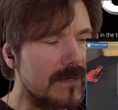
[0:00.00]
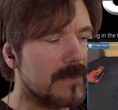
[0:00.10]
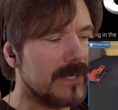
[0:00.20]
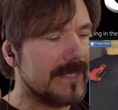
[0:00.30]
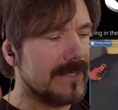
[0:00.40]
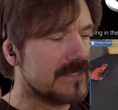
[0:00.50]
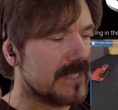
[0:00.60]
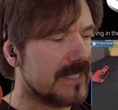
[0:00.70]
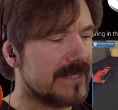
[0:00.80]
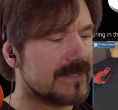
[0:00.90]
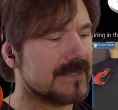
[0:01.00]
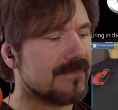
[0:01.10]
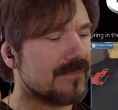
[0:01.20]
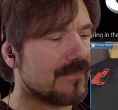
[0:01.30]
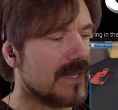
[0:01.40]
But in this case,
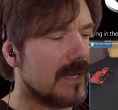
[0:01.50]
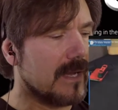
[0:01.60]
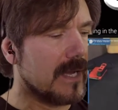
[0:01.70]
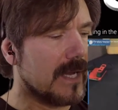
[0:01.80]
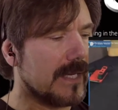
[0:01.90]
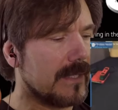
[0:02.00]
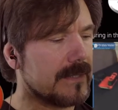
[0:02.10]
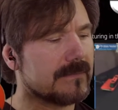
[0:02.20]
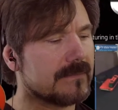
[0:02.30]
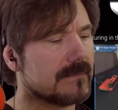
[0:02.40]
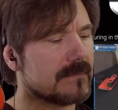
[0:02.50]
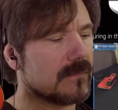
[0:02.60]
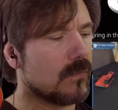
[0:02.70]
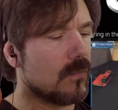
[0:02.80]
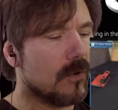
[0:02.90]
I
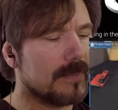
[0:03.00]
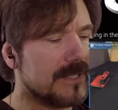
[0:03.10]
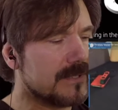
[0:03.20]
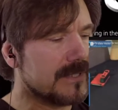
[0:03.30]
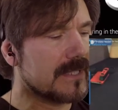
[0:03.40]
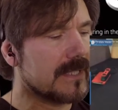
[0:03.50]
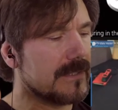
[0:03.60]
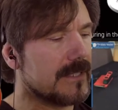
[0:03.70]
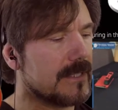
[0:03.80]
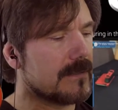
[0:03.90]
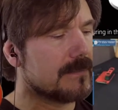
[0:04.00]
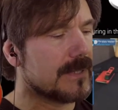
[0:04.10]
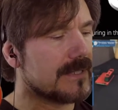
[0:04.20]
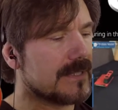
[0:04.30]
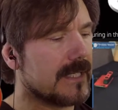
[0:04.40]
won't be using color here,
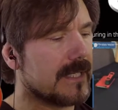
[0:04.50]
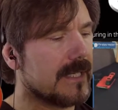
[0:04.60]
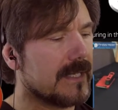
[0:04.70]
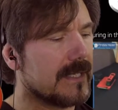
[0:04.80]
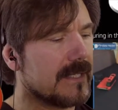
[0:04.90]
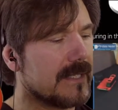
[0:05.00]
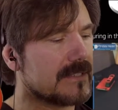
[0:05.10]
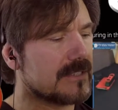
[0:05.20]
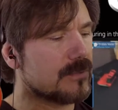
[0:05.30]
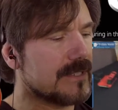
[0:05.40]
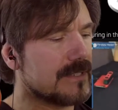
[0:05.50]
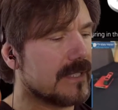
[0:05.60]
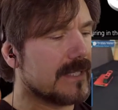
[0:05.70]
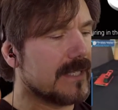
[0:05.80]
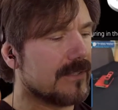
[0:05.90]
but it's a switch
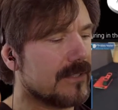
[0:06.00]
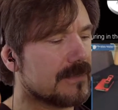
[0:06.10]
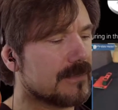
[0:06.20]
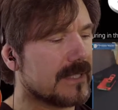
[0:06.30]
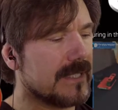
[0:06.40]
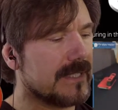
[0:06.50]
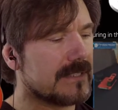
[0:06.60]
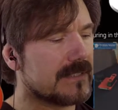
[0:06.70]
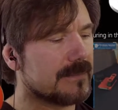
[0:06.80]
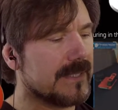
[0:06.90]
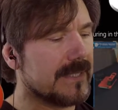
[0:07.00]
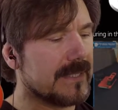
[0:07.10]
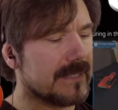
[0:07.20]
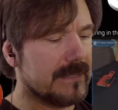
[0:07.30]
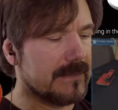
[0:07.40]
like others, but again, it's being,